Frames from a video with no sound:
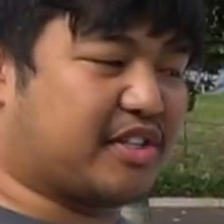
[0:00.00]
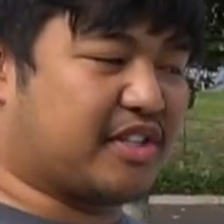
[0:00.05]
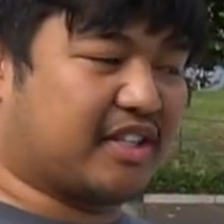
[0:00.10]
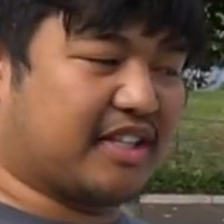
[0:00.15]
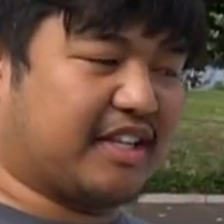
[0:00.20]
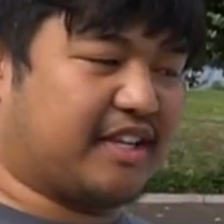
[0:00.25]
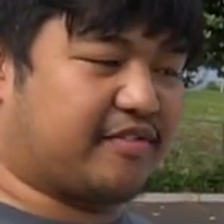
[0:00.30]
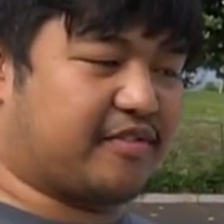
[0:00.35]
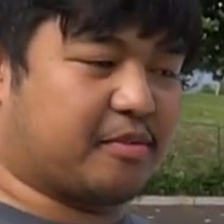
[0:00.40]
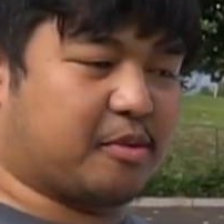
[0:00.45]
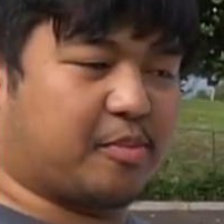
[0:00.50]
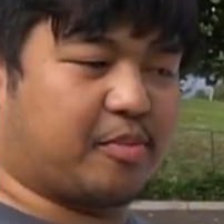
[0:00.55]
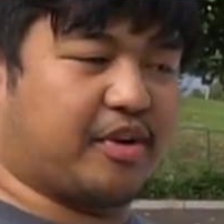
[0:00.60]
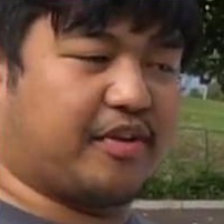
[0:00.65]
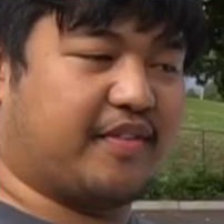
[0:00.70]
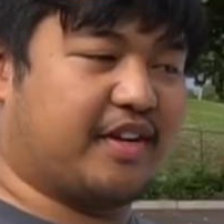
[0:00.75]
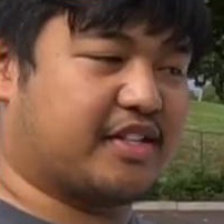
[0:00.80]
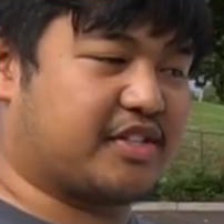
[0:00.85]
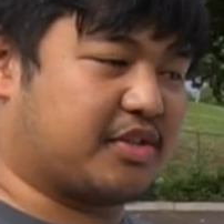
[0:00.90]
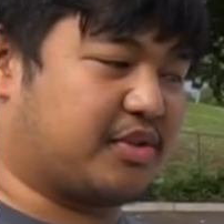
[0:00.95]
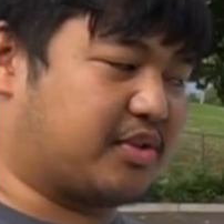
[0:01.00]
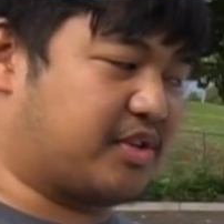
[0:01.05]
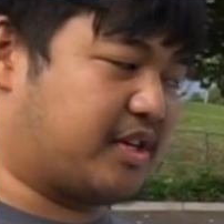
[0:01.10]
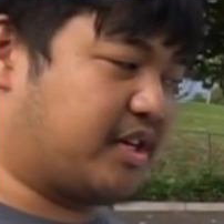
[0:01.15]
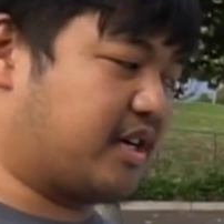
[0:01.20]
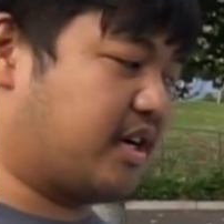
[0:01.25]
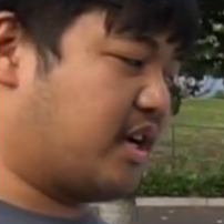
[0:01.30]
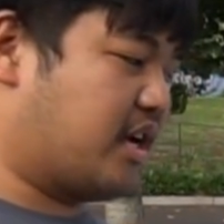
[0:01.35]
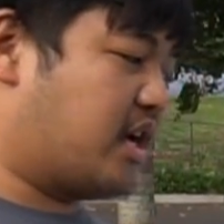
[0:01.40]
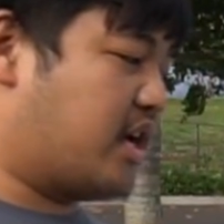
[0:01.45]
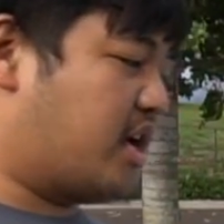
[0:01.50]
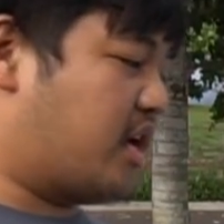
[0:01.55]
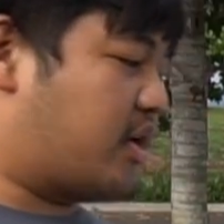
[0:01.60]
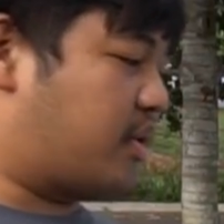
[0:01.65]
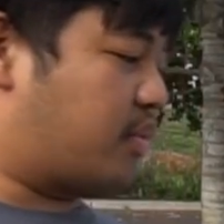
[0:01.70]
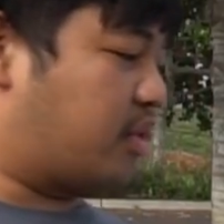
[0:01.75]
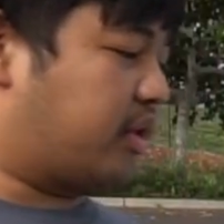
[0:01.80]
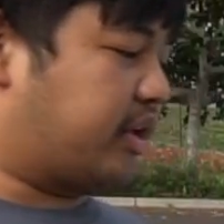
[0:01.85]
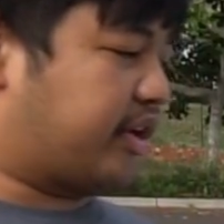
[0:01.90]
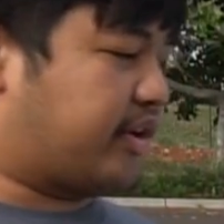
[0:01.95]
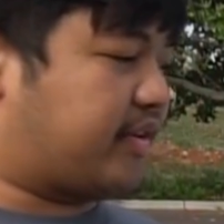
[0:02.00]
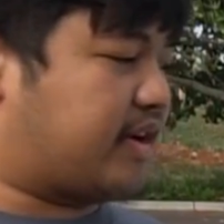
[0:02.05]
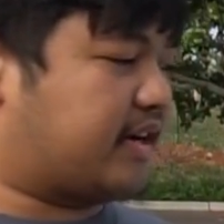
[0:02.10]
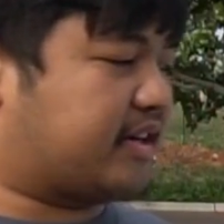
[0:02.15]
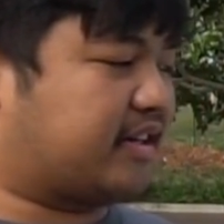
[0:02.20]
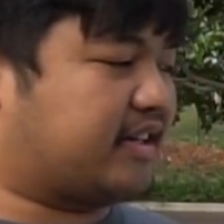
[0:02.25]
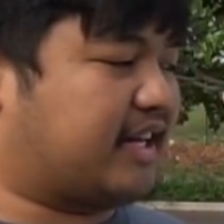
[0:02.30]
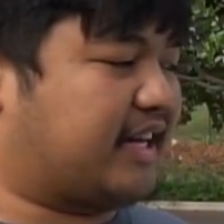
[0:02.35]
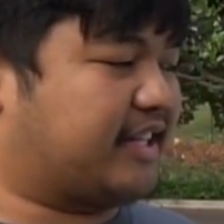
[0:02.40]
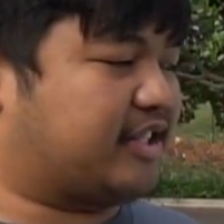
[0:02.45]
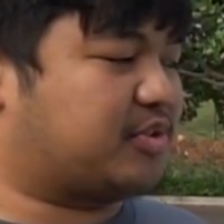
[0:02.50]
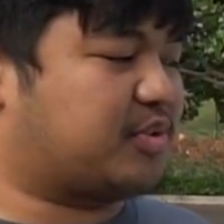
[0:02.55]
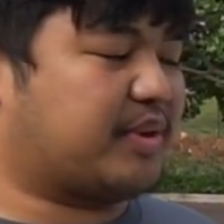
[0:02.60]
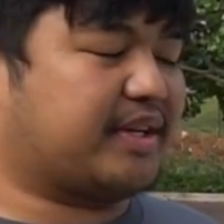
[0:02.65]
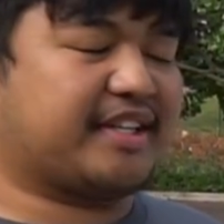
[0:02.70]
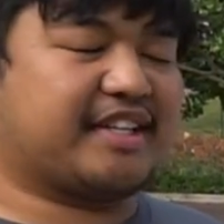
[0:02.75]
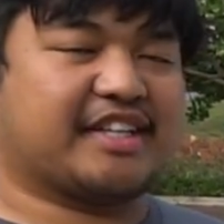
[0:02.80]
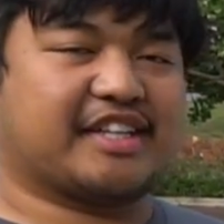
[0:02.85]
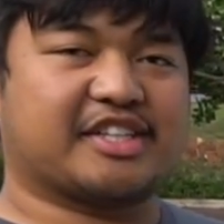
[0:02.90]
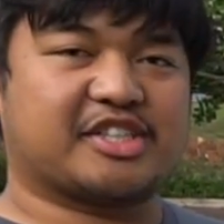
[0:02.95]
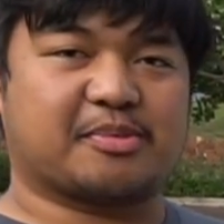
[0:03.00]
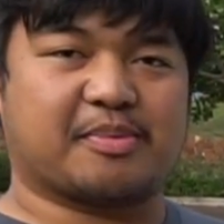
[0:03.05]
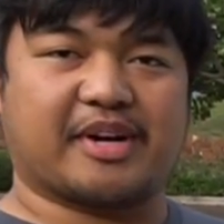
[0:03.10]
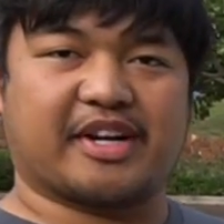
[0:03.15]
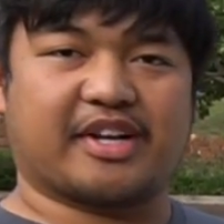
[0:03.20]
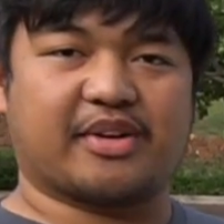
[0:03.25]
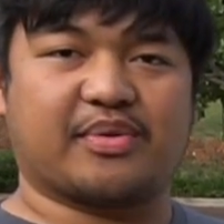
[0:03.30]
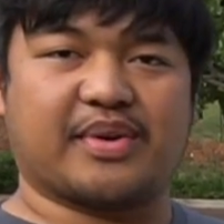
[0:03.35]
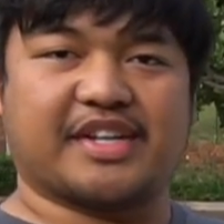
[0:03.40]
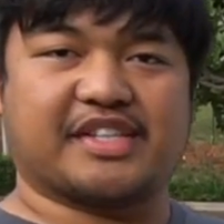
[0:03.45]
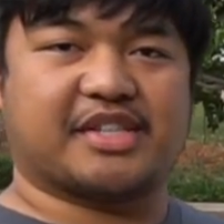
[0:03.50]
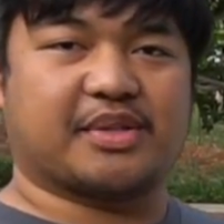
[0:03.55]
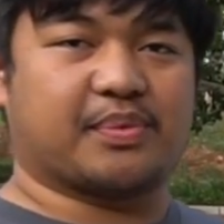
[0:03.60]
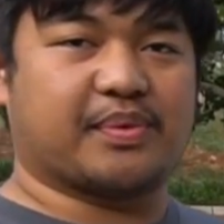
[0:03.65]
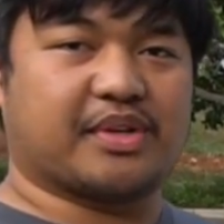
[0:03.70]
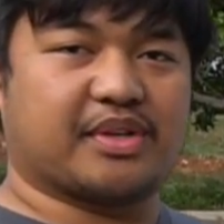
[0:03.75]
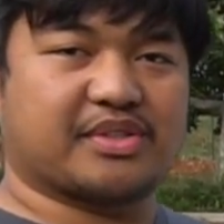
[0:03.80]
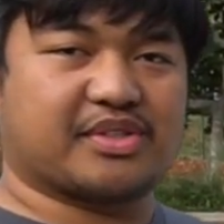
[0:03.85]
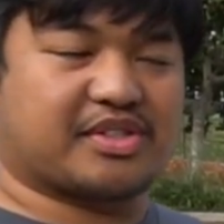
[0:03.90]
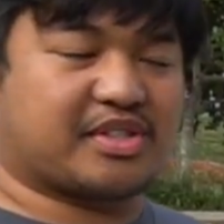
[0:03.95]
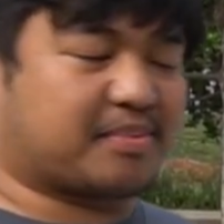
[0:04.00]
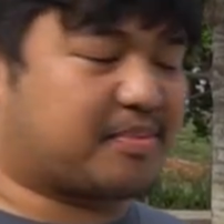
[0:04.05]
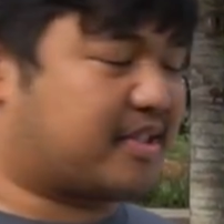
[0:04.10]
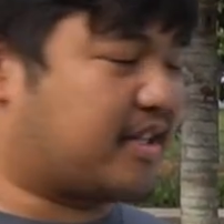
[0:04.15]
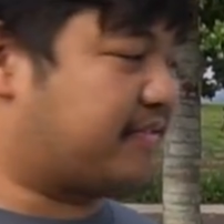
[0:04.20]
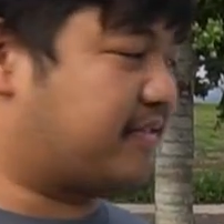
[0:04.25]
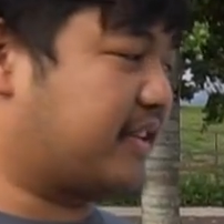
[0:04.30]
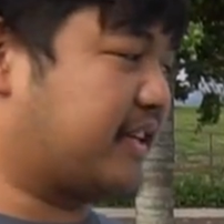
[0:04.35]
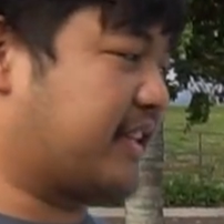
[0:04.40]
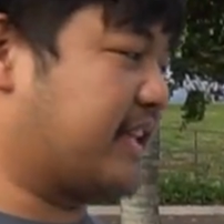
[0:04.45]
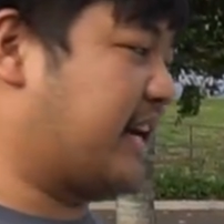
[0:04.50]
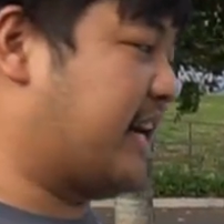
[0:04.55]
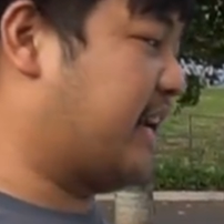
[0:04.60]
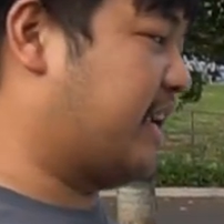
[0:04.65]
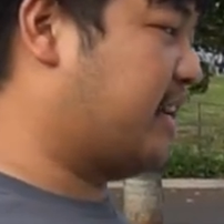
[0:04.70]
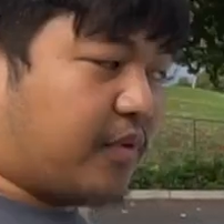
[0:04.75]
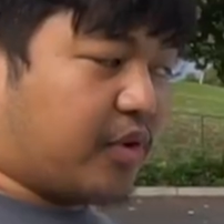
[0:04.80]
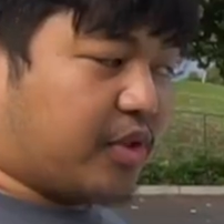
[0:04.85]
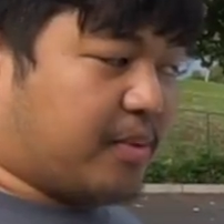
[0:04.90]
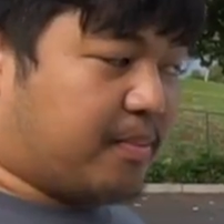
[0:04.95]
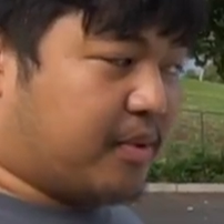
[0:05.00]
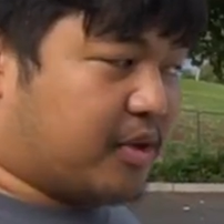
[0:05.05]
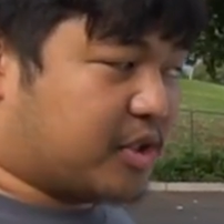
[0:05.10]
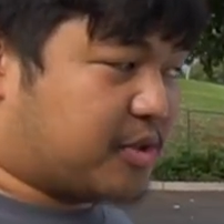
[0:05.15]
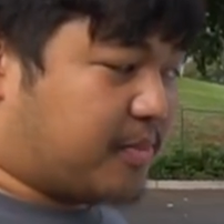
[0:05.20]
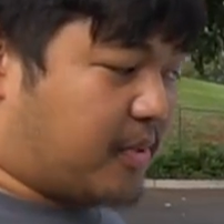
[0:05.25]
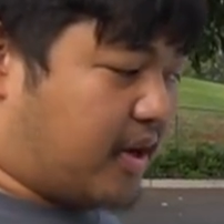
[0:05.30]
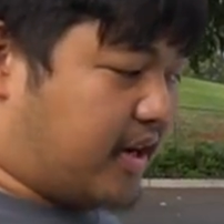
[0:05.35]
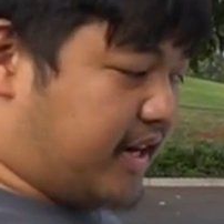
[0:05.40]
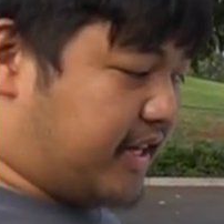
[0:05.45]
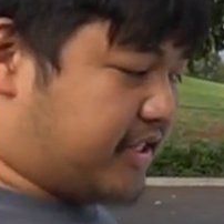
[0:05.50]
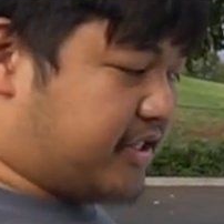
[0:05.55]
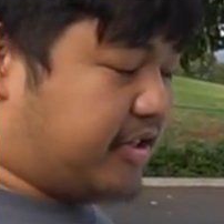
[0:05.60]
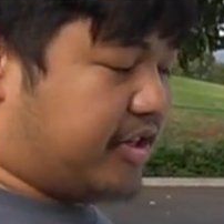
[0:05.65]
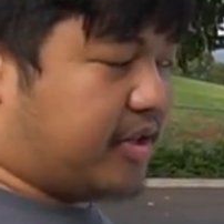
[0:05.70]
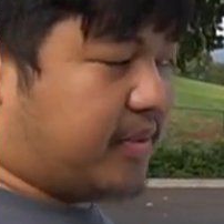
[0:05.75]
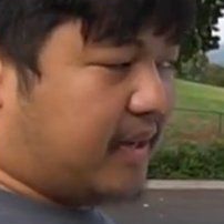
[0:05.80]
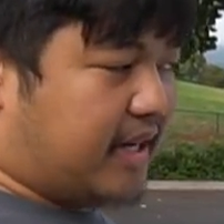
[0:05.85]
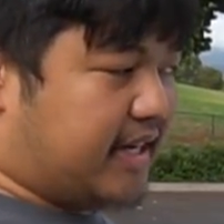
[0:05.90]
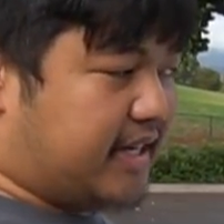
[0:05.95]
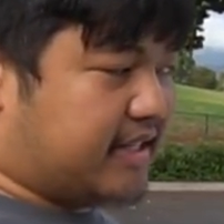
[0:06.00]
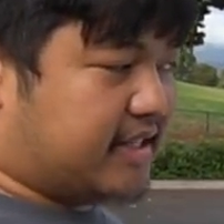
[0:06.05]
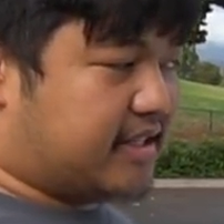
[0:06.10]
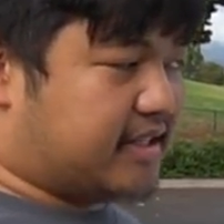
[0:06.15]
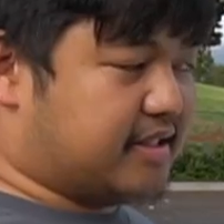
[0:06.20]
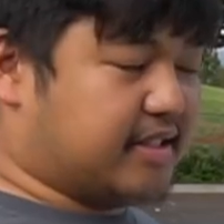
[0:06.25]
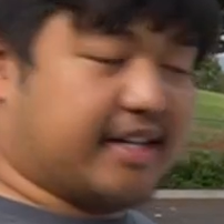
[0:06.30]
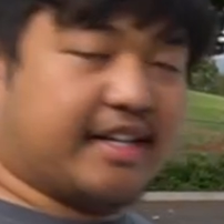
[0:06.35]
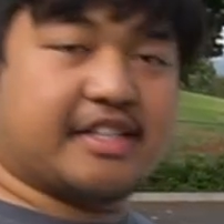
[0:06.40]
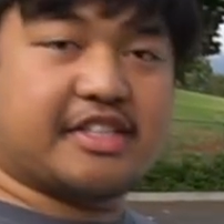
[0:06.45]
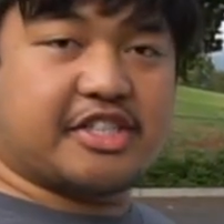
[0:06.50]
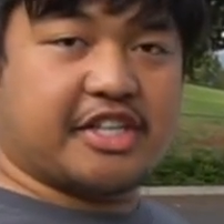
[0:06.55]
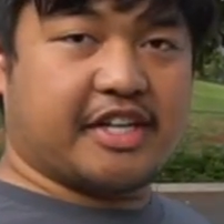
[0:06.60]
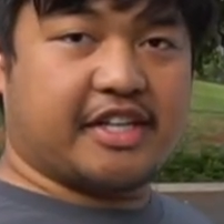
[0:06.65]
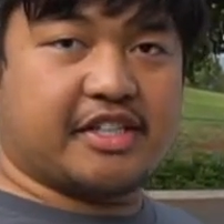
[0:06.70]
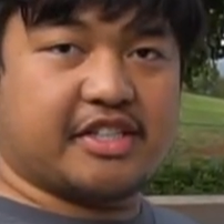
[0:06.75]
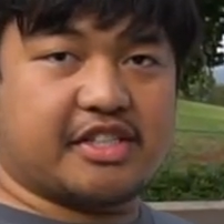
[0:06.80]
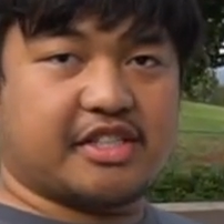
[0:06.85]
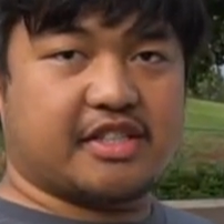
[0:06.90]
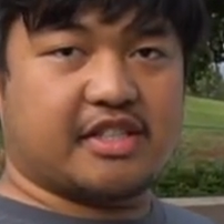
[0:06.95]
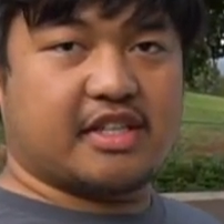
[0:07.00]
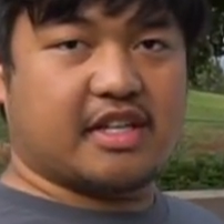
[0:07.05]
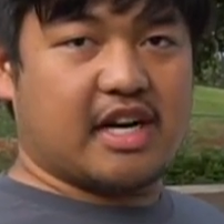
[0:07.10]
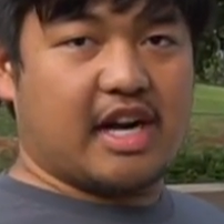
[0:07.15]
delete from the previous owner, rolling around on like 20 inch American racing wheels or some stuff like that. For the most part, exterior wise, didn't change.